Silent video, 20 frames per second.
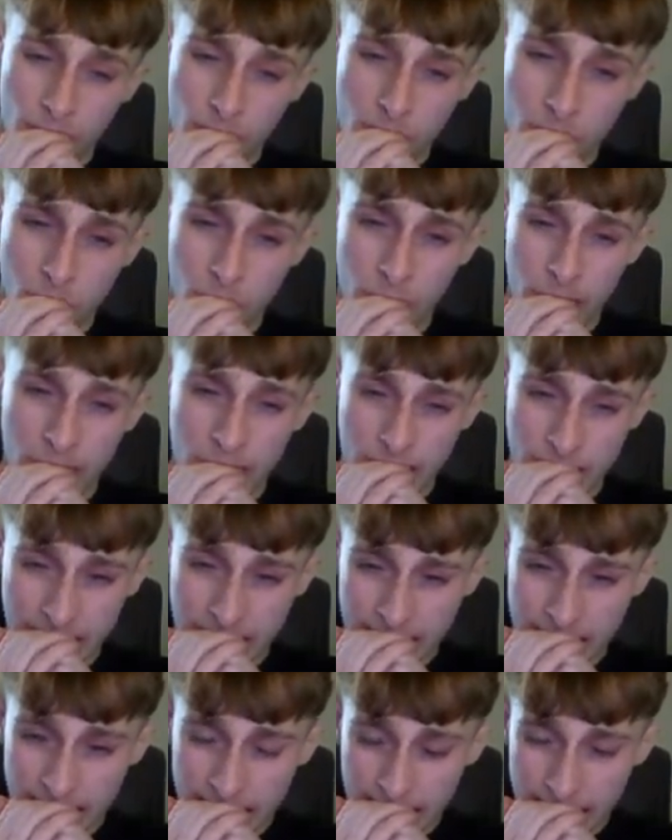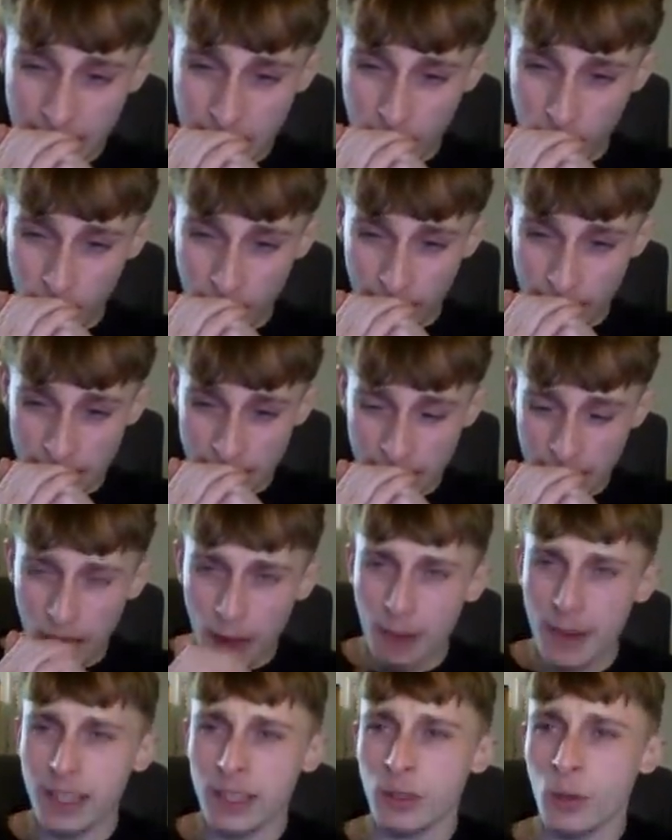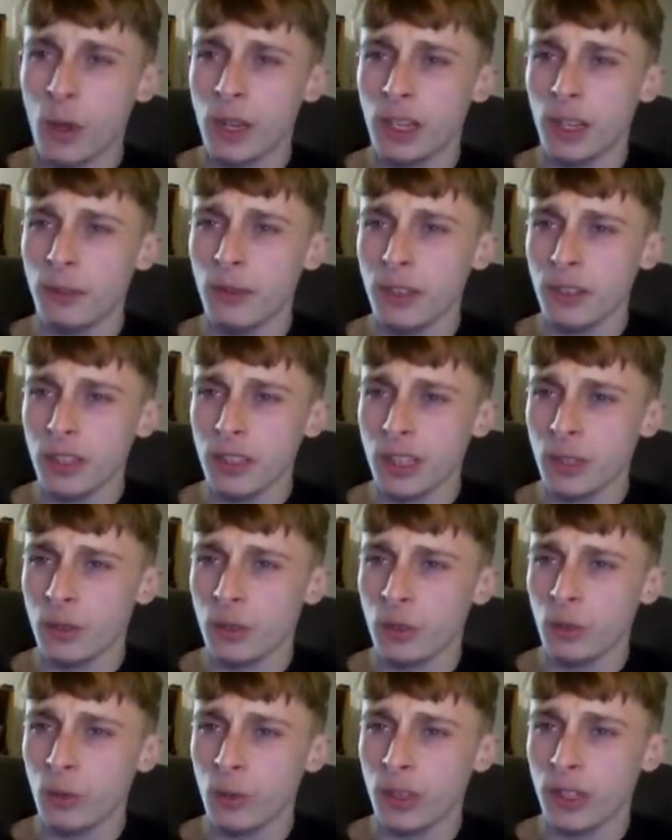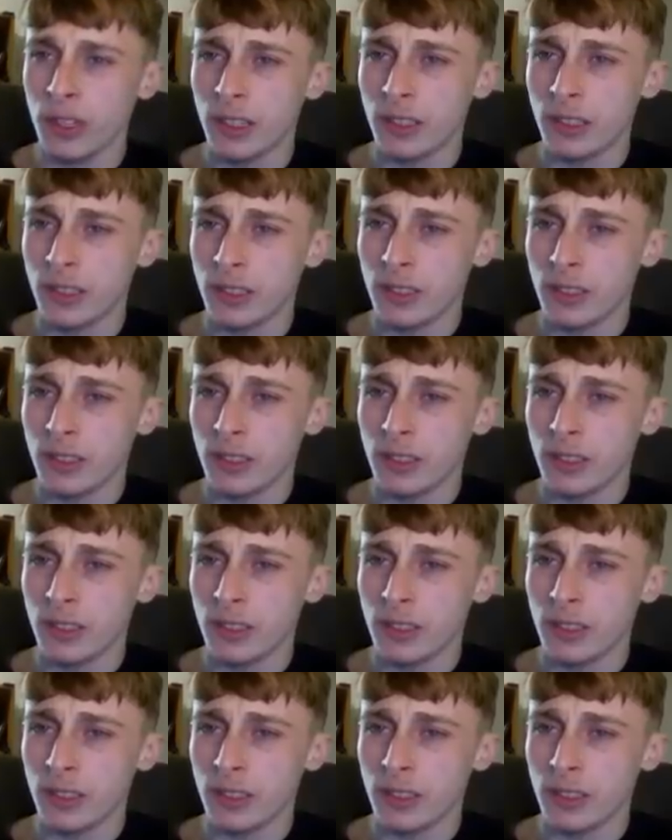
But Jesus, man. I'm actually quickly, I'm going to search how tall he is.